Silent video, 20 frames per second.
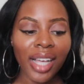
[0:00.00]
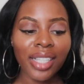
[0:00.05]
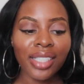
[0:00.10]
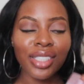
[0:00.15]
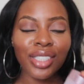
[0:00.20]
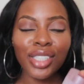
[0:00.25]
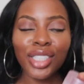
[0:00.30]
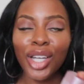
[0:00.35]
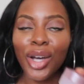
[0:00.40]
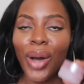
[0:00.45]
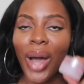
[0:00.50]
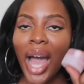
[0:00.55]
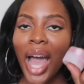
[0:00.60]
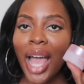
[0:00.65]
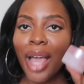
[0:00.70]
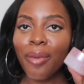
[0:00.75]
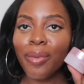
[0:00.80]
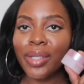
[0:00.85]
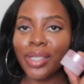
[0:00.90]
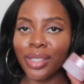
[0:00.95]
So
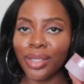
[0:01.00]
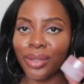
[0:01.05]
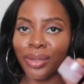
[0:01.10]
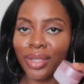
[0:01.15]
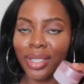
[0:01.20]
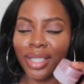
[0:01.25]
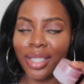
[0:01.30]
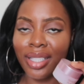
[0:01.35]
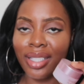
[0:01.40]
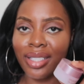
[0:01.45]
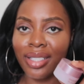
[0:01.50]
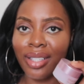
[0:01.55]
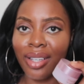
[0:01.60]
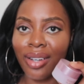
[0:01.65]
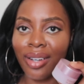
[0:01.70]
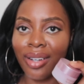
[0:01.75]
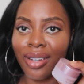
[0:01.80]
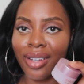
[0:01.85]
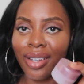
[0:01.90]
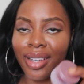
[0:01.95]
I was using this,
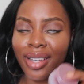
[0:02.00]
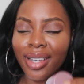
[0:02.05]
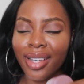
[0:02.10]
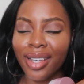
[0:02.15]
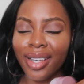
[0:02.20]
y'all,